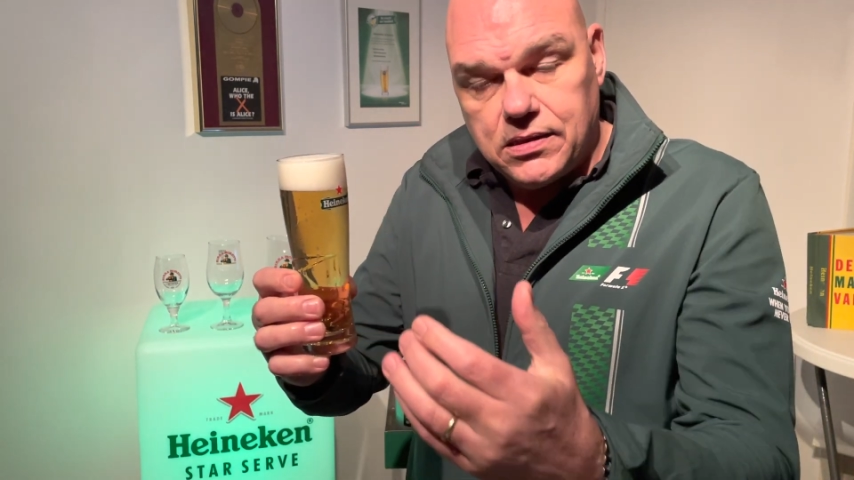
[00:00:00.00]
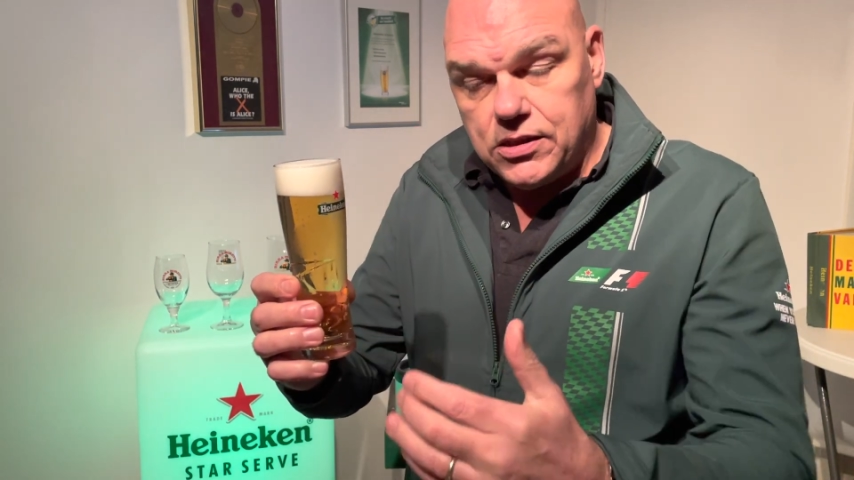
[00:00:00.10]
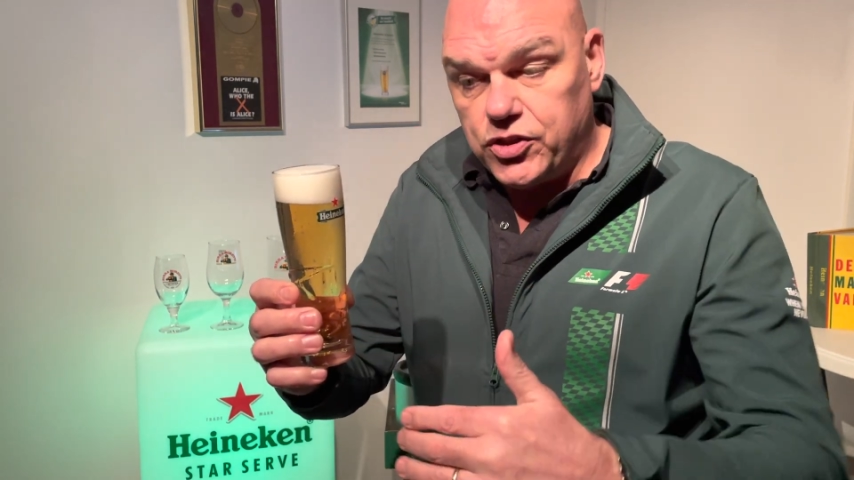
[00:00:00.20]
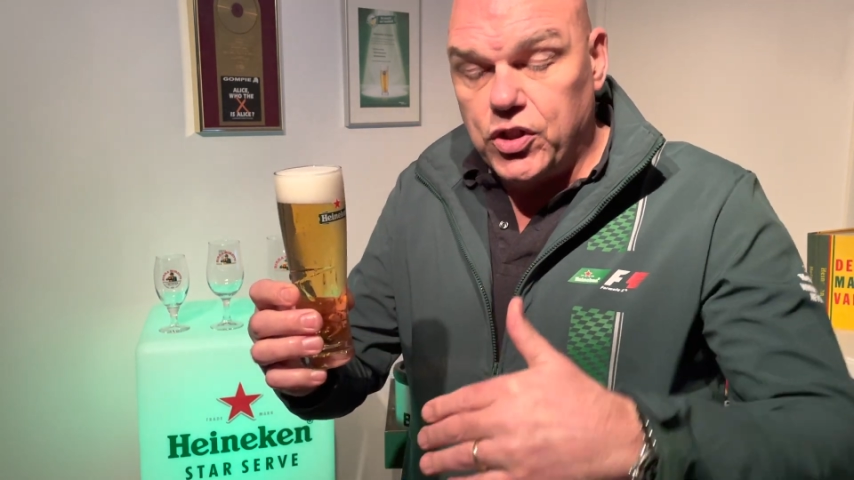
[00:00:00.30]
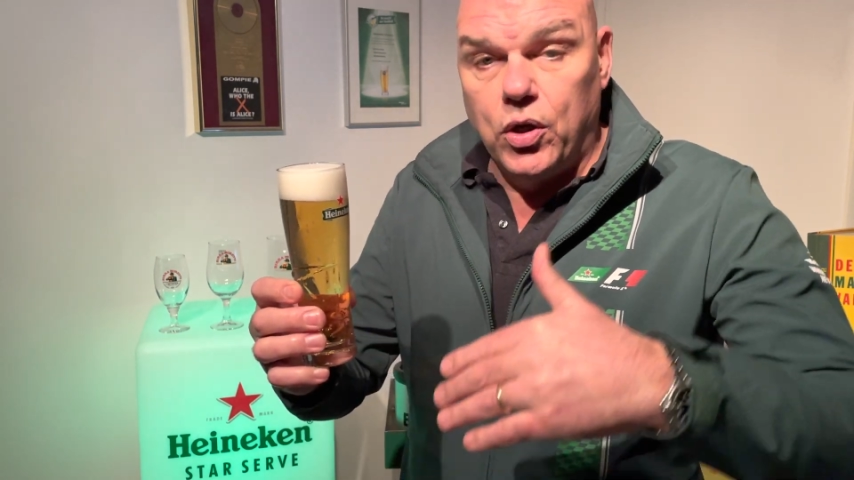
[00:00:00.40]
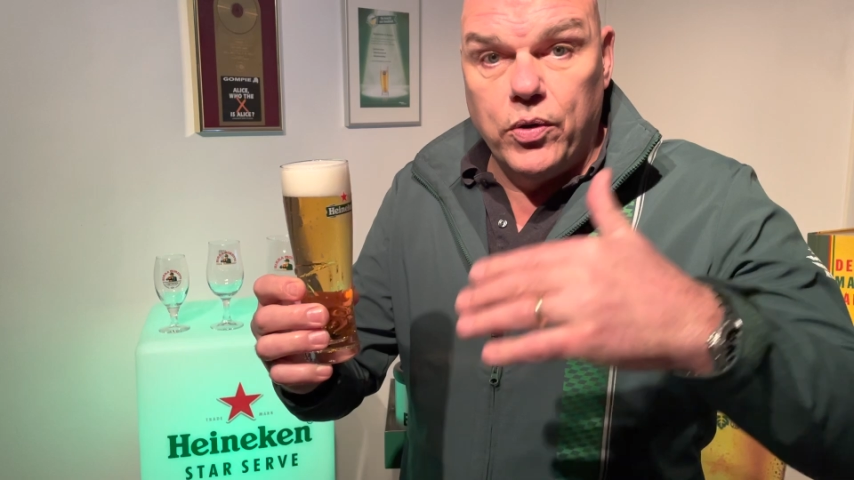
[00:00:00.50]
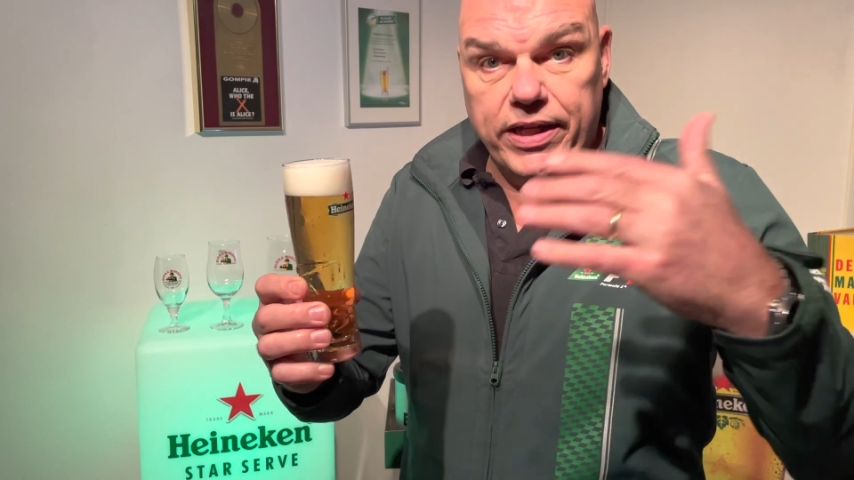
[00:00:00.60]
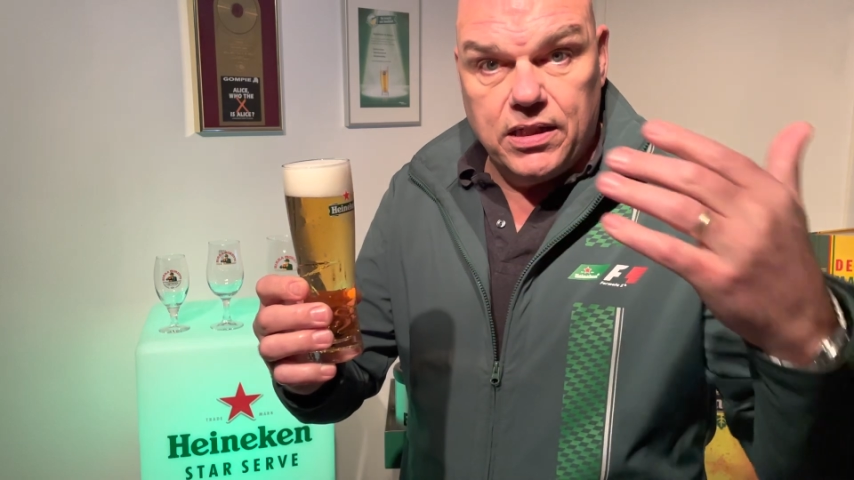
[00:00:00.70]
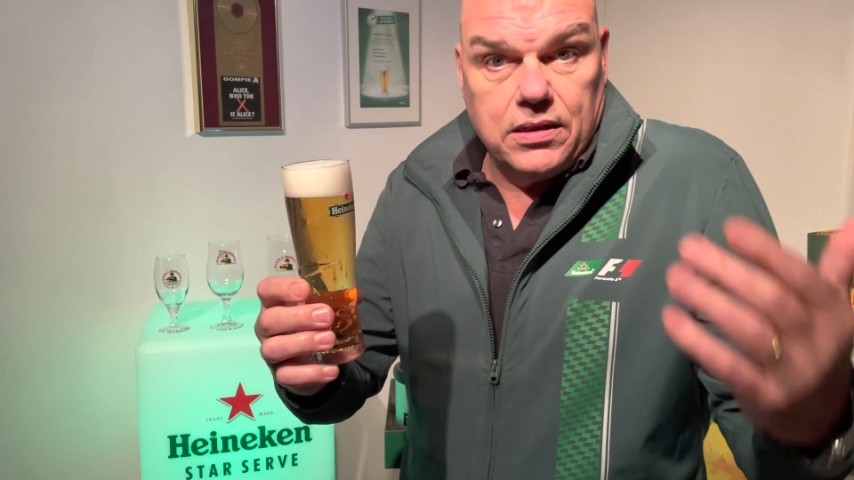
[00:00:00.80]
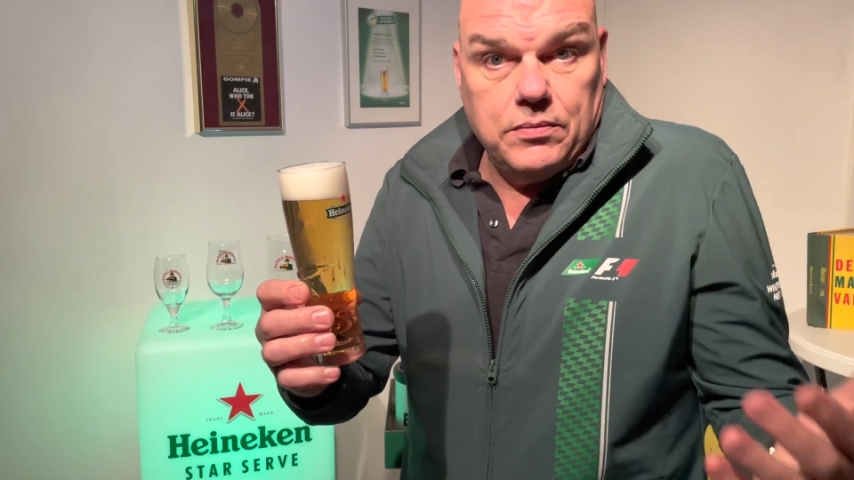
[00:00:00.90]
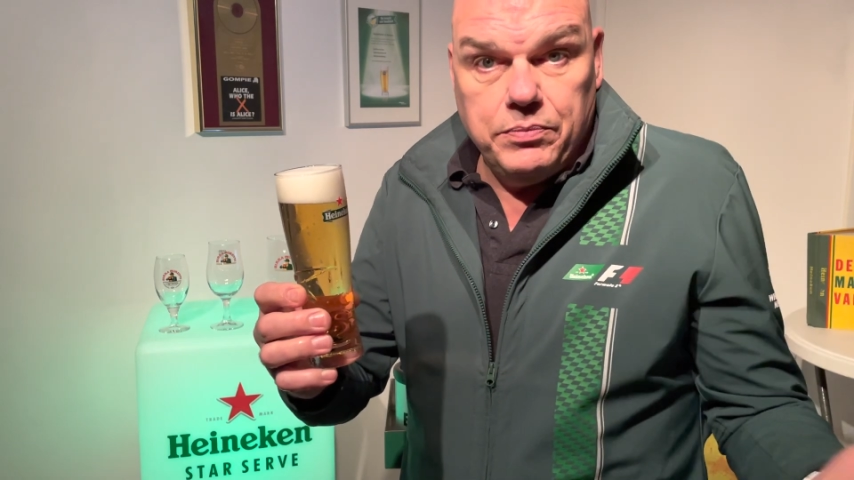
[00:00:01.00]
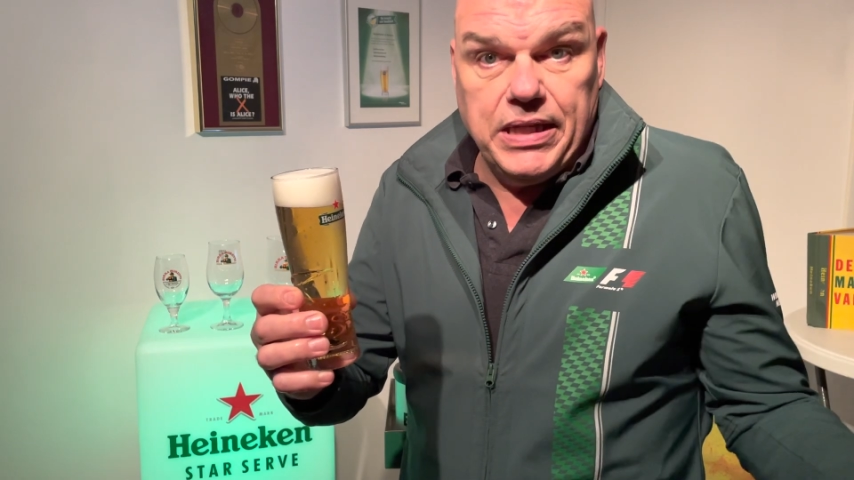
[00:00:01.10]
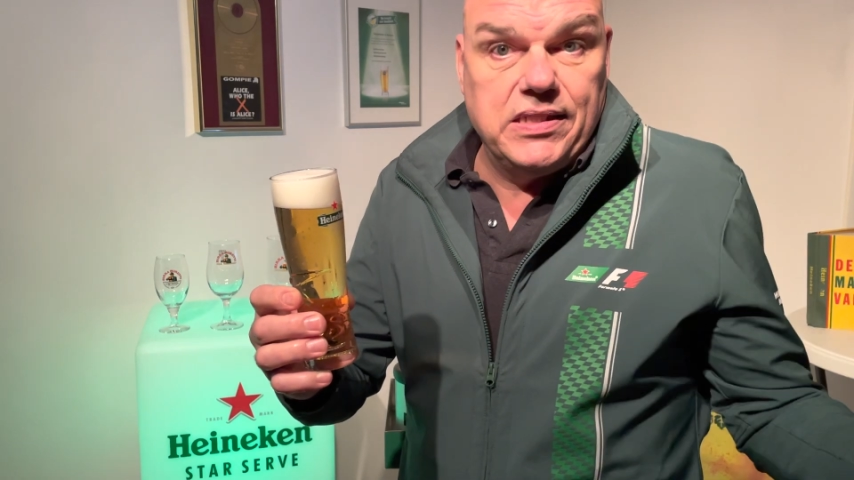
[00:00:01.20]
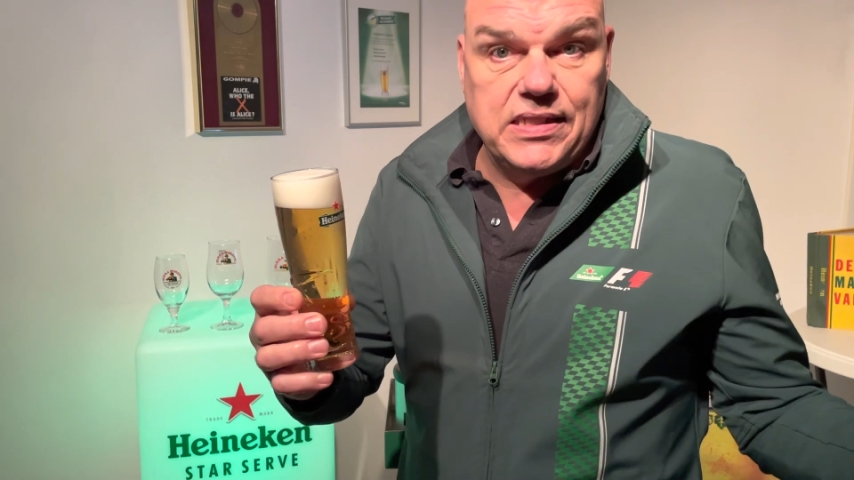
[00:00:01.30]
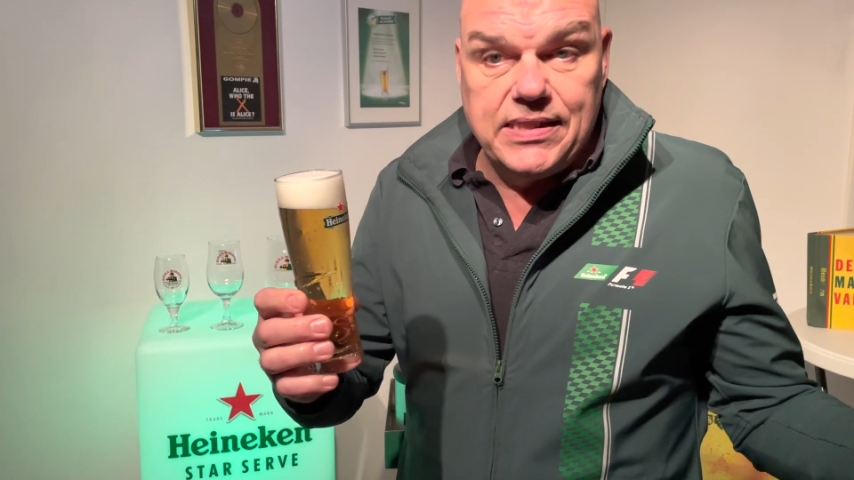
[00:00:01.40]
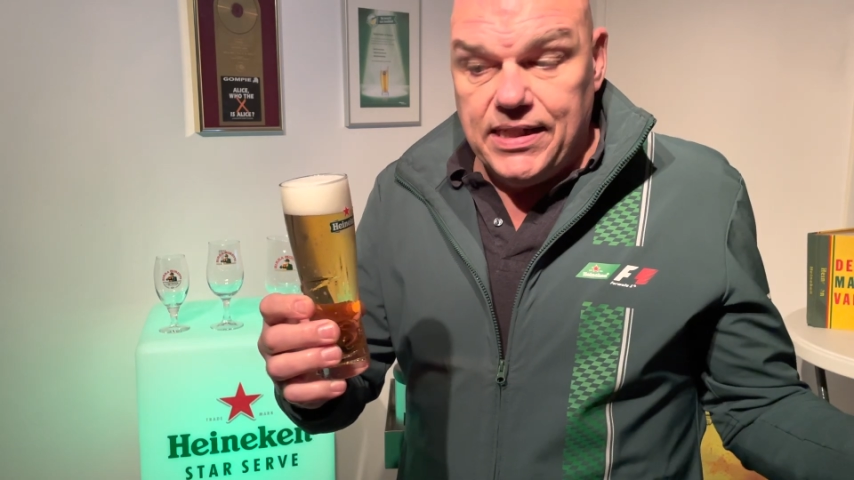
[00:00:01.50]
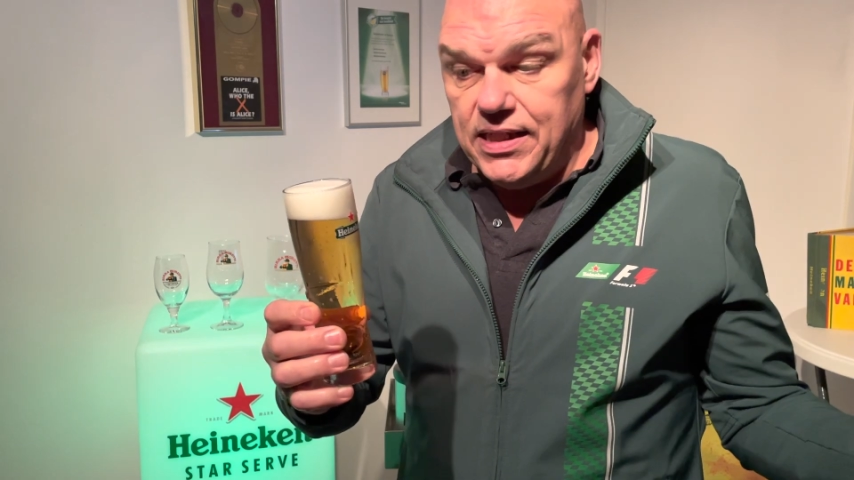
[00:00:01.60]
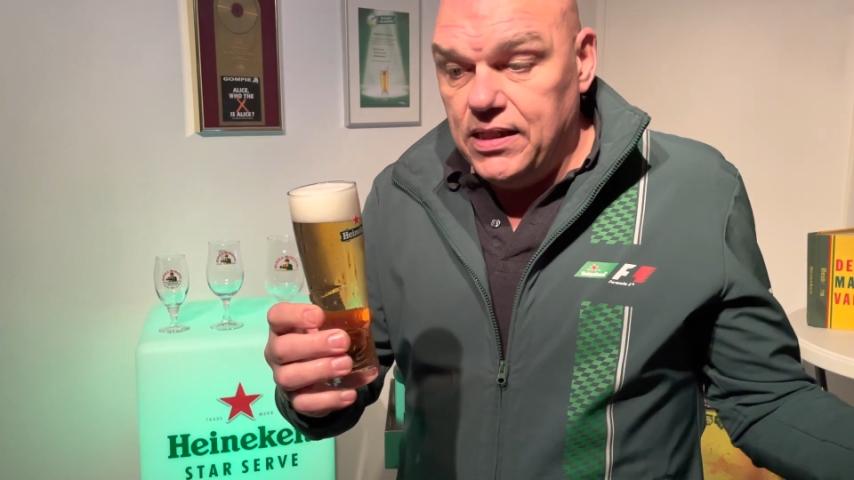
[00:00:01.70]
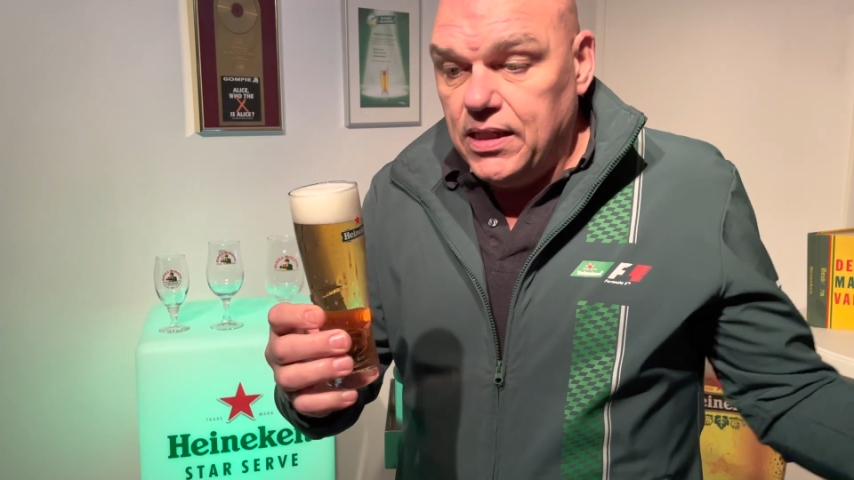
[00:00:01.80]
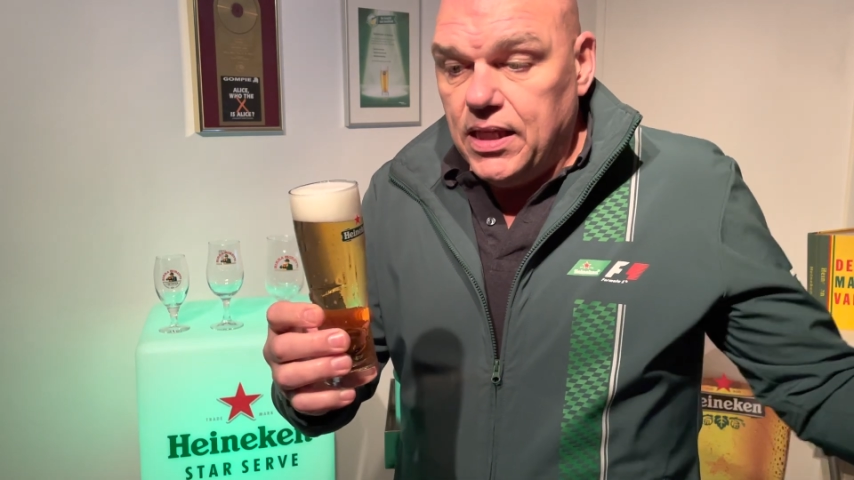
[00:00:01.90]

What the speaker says: It's going basically